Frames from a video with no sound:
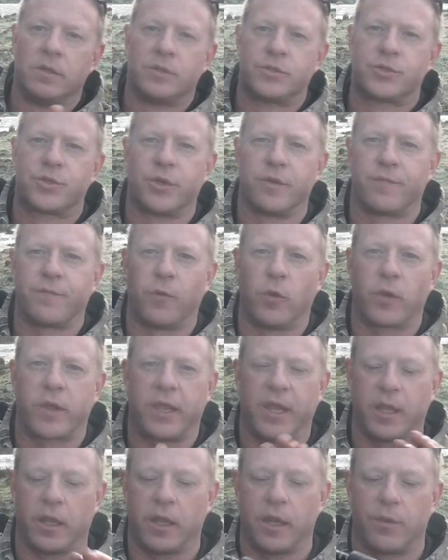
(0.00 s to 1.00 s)
2 to 4
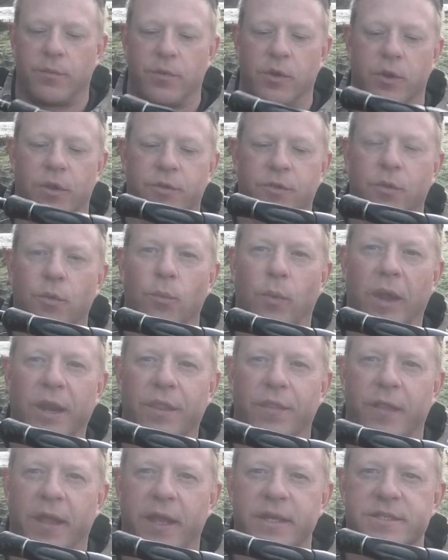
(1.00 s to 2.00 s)
kilo rod,
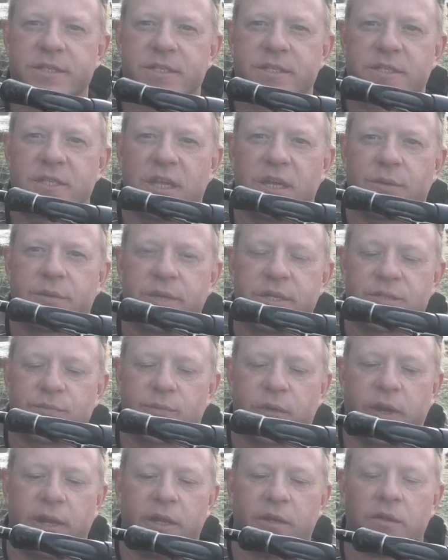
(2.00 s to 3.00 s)
1000 series
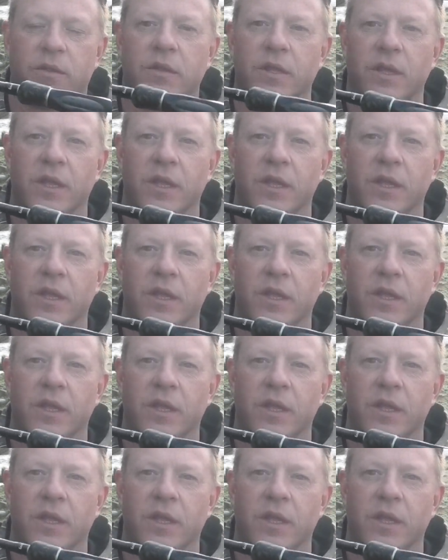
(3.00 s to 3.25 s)
reel,